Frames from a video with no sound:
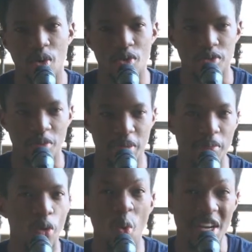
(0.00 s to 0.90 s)
call for
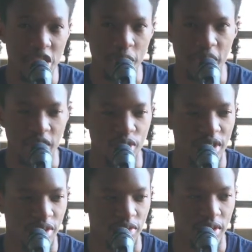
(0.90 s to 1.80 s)
people worshiping you
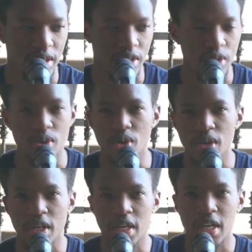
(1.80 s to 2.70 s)
on the feet. You know,
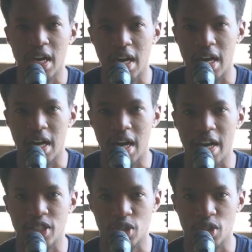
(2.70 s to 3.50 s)
uh, I